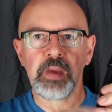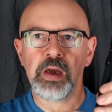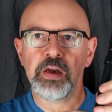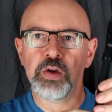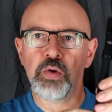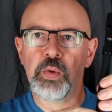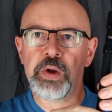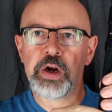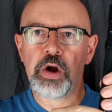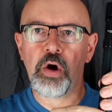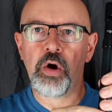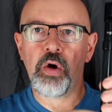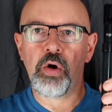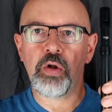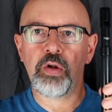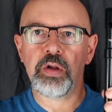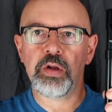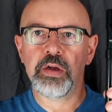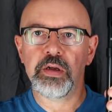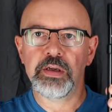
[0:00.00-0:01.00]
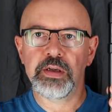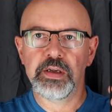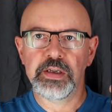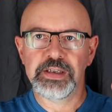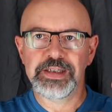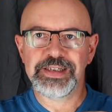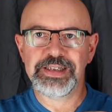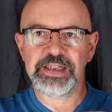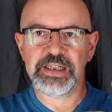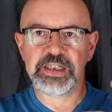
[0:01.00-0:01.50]
And when all
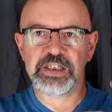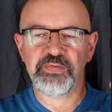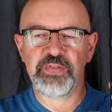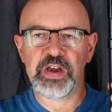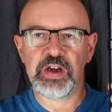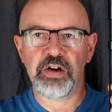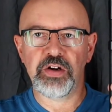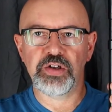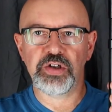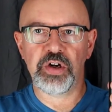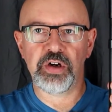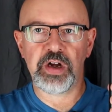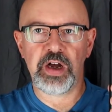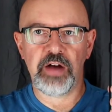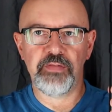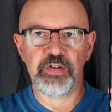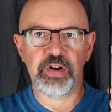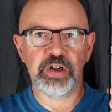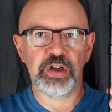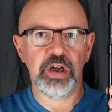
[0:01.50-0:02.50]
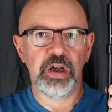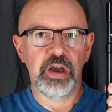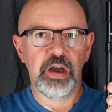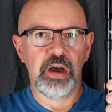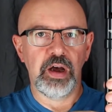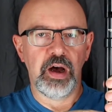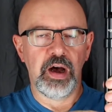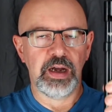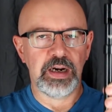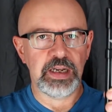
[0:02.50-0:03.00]
6 fingers are covered
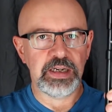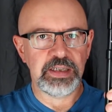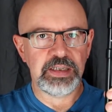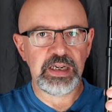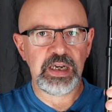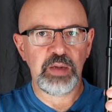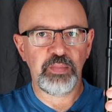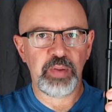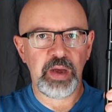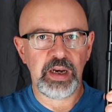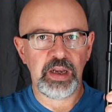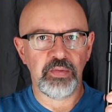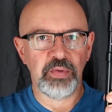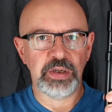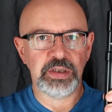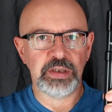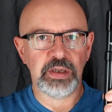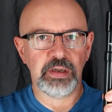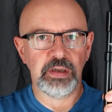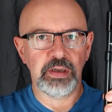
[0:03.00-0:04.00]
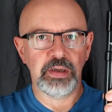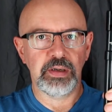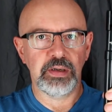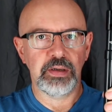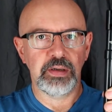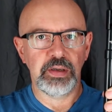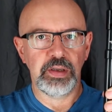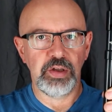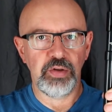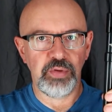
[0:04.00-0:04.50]
on a D penny whistle,
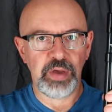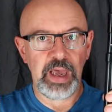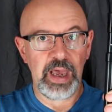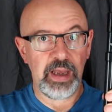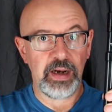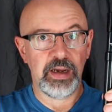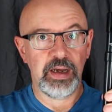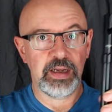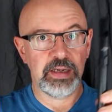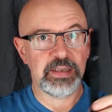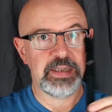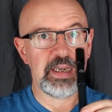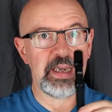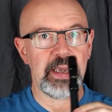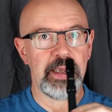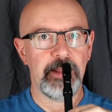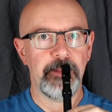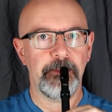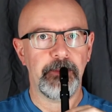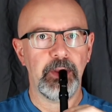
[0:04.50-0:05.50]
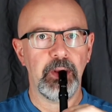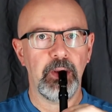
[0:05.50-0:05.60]
you get a D.